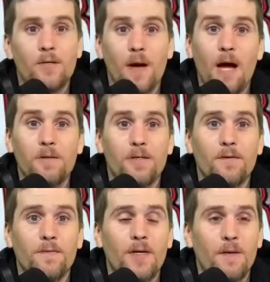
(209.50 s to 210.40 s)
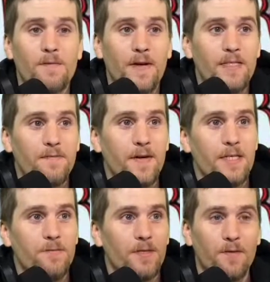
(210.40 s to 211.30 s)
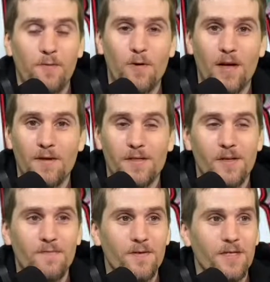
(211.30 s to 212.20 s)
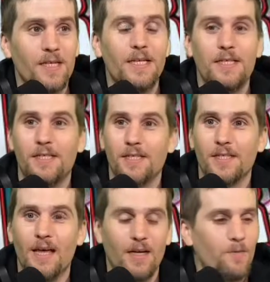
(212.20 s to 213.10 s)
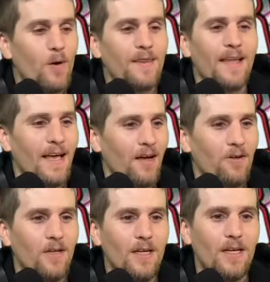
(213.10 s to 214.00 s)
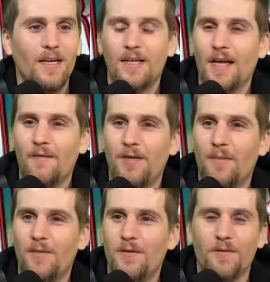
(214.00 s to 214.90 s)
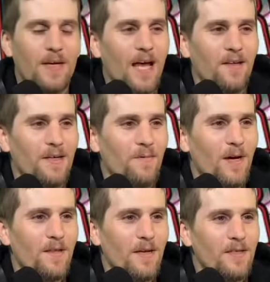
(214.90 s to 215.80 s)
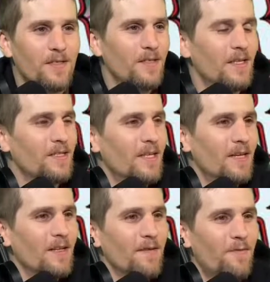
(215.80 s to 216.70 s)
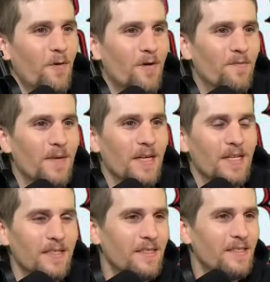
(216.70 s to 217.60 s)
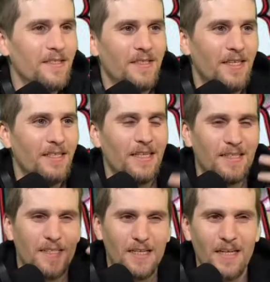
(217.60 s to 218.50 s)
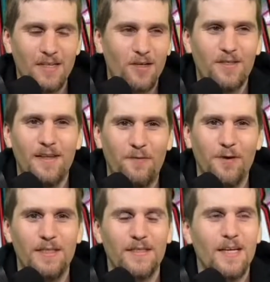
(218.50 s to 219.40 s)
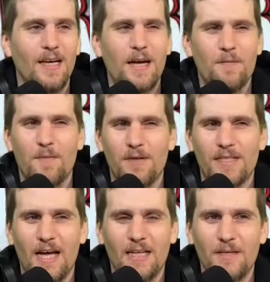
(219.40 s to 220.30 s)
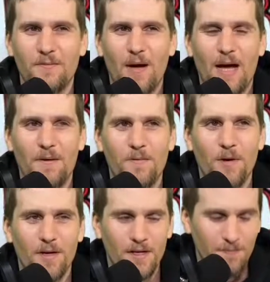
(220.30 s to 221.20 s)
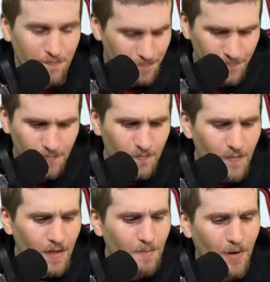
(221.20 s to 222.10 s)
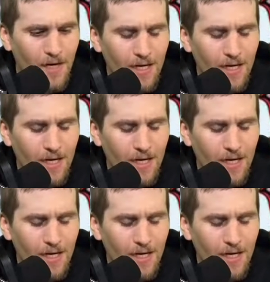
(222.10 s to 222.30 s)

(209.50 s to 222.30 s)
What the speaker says: our surfer comes face to face with the 4 other surfers, and he's just like, what the hell? I've come to a reality where there's literally 4 of me, and they look different. Can't remember exactly how he worded it. But